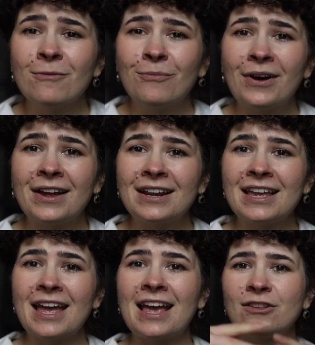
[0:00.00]
but
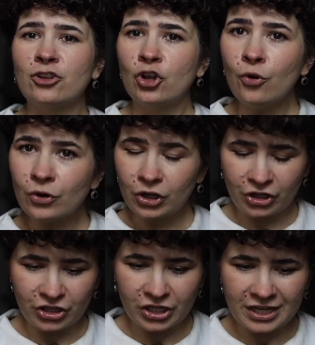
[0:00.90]
as a
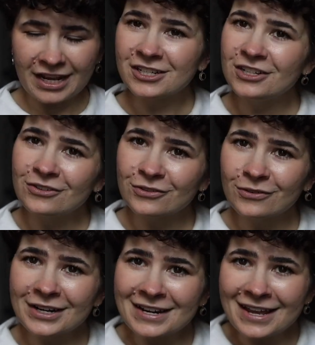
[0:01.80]
total, it actually looks
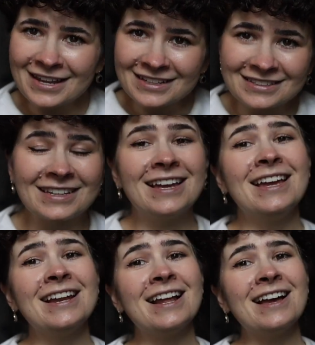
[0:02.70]
quite nice,
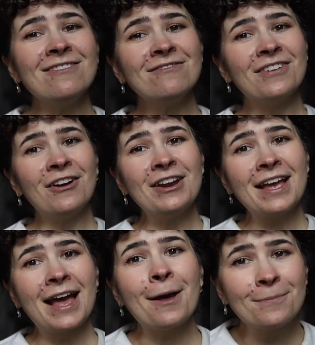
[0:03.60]
and I'm
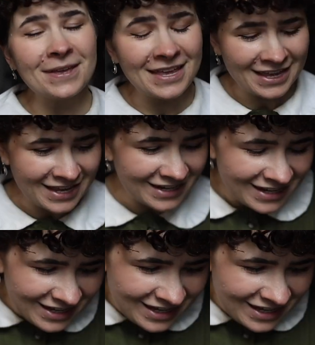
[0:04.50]
very happy. And